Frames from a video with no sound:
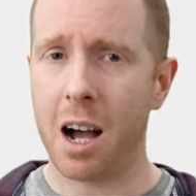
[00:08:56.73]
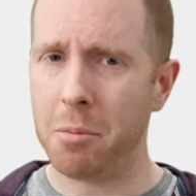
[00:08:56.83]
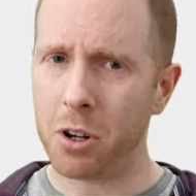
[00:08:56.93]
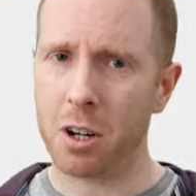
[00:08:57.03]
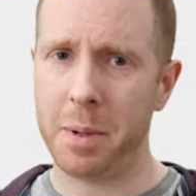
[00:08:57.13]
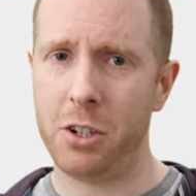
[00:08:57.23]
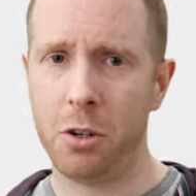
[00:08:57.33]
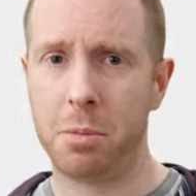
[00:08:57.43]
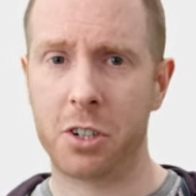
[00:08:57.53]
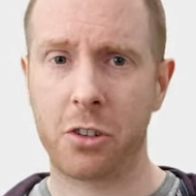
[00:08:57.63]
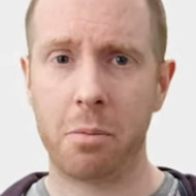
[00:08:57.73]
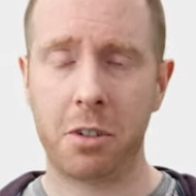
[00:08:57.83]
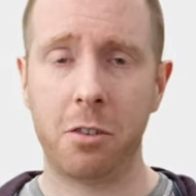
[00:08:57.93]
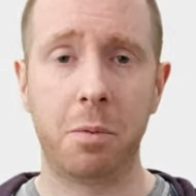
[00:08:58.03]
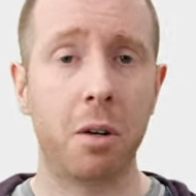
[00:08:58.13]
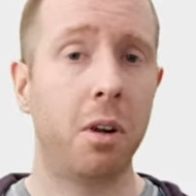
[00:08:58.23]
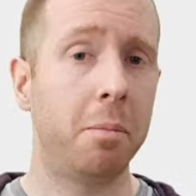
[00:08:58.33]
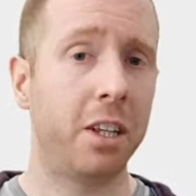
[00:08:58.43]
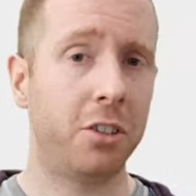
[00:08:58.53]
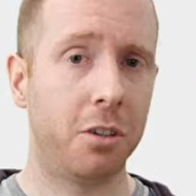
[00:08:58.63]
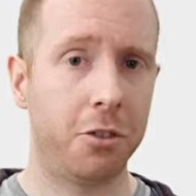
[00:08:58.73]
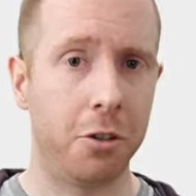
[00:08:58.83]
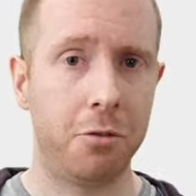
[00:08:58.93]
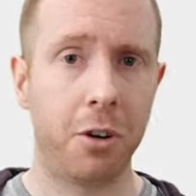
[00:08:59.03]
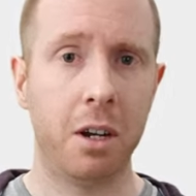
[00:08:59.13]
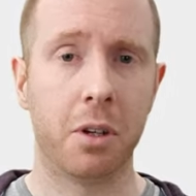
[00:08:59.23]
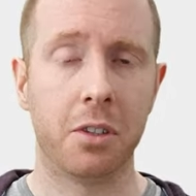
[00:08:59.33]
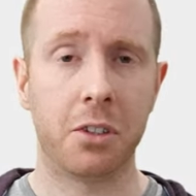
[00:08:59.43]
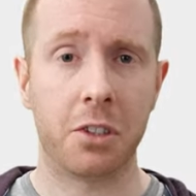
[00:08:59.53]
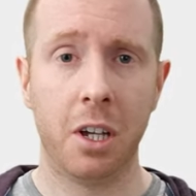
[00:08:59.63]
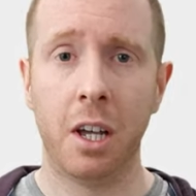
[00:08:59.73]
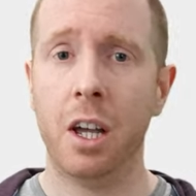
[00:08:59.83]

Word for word: I'm not going to be too prescriptive, but I will mention a few free ones.